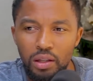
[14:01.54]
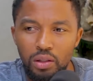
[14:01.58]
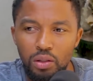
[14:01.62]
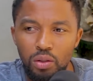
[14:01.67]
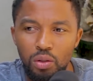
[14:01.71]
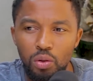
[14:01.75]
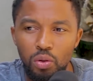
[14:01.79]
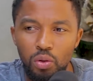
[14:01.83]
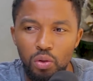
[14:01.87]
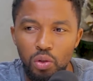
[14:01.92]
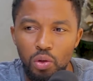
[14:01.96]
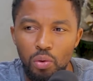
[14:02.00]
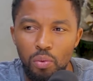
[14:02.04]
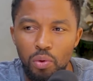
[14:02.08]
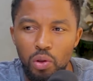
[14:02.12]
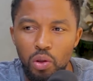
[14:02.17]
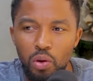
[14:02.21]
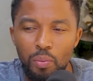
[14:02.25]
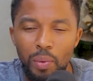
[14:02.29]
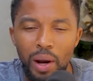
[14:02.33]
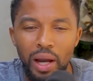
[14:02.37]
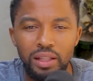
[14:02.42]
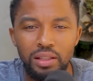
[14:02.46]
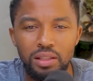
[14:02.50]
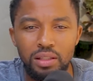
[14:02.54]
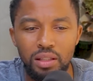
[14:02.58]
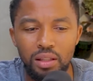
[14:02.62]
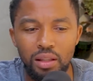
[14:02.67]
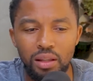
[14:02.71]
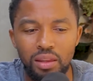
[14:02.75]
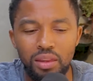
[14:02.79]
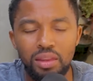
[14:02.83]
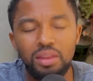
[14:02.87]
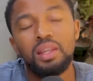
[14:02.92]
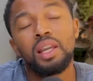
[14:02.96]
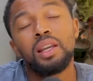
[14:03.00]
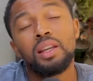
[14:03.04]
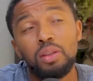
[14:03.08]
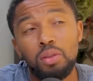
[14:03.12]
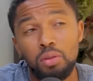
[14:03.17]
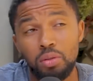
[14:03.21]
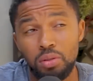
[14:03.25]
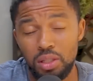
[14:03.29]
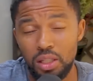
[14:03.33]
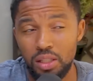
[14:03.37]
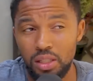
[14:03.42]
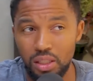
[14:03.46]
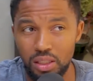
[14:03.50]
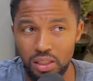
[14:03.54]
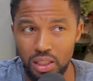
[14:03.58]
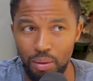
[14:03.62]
You might think you're teaching